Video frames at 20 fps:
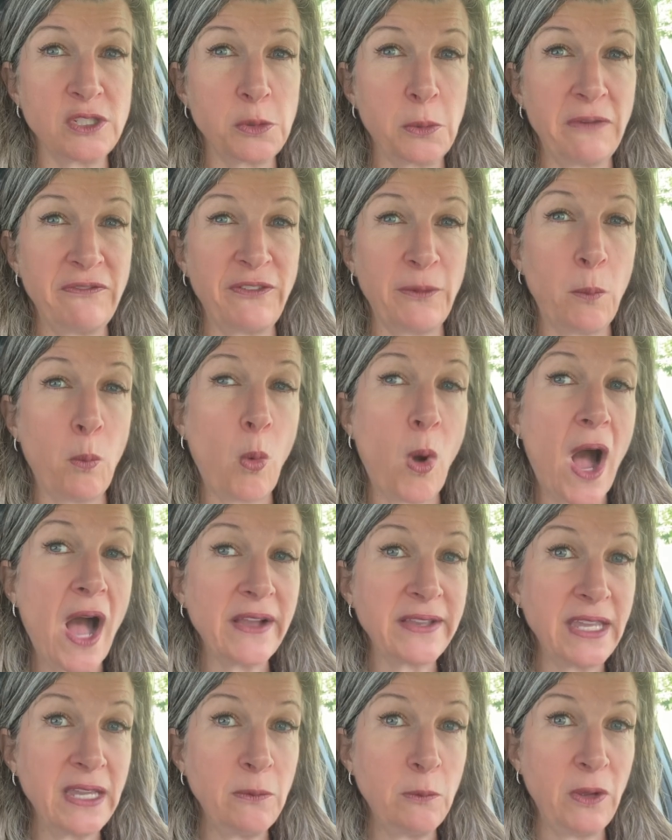she went from
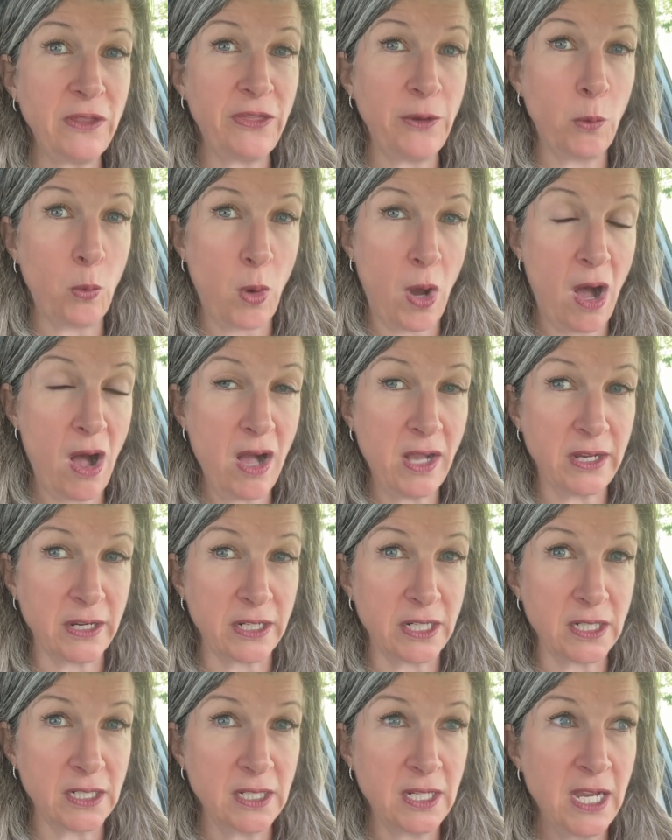walking with a
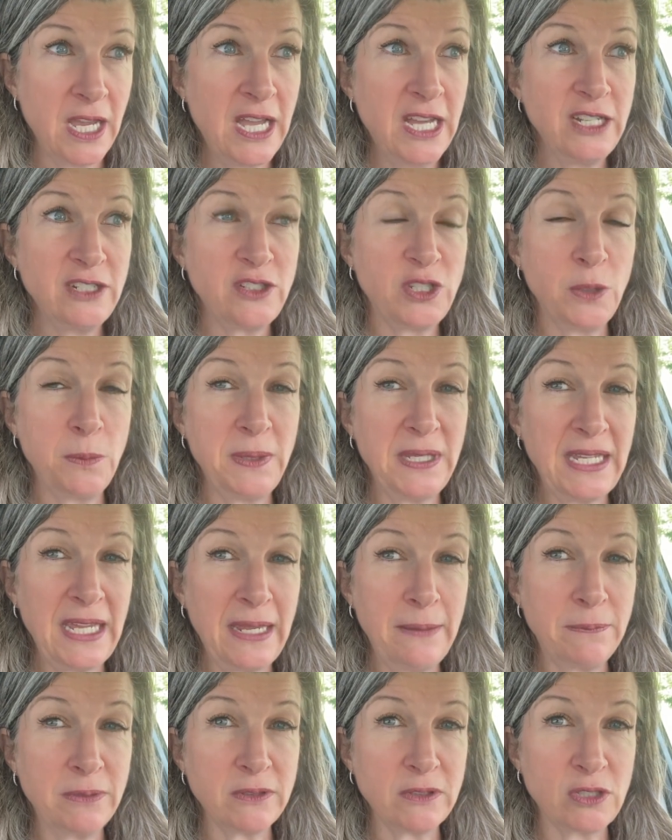walker to be
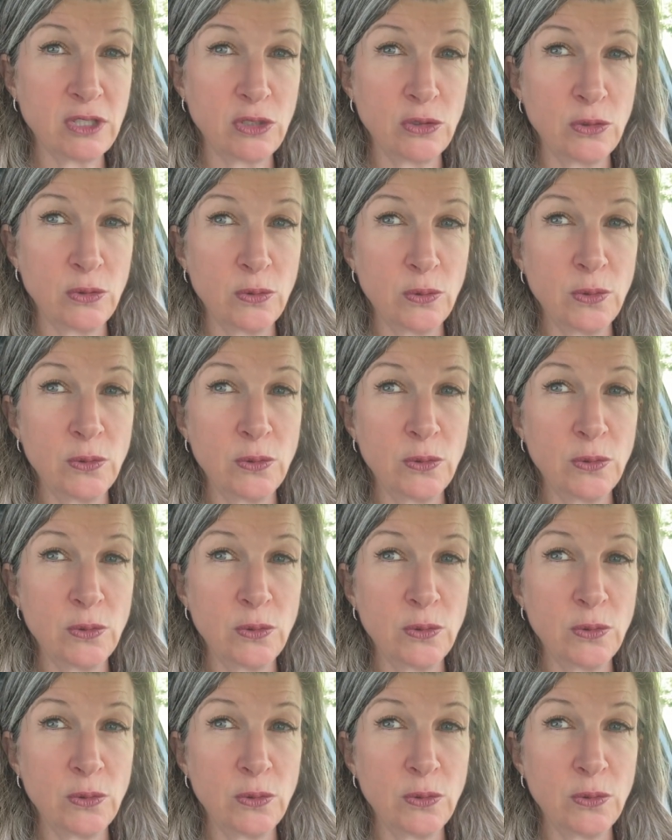able to